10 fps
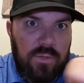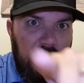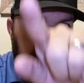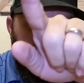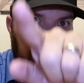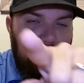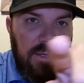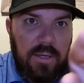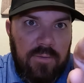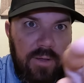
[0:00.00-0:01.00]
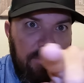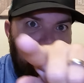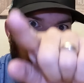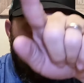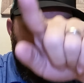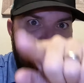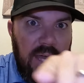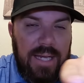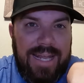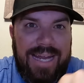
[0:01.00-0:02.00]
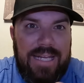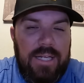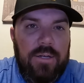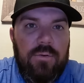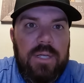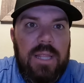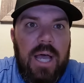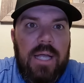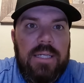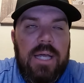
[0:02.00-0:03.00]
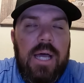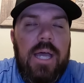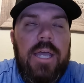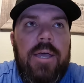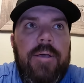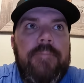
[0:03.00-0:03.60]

That's the importance of that 90 degree line tie